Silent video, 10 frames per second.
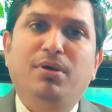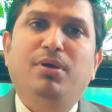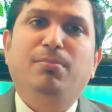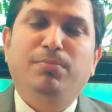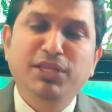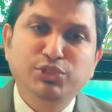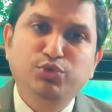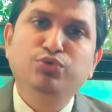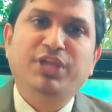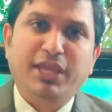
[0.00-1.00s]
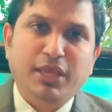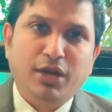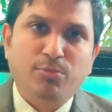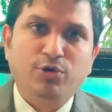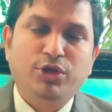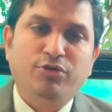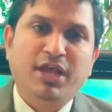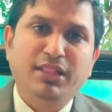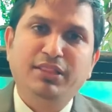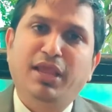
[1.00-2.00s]
Please do take care about your health
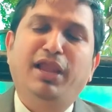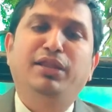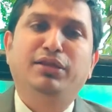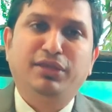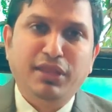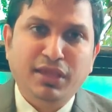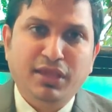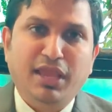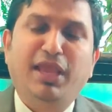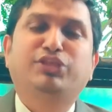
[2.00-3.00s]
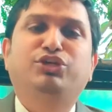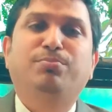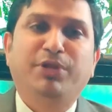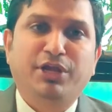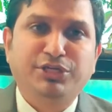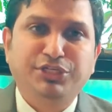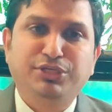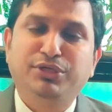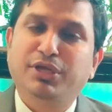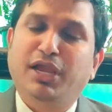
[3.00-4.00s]
and take extra precaution
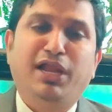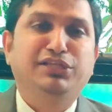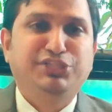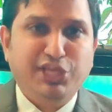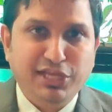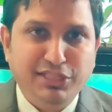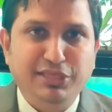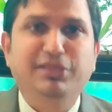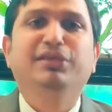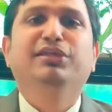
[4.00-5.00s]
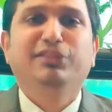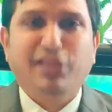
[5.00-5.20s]
and stay healthy. Thank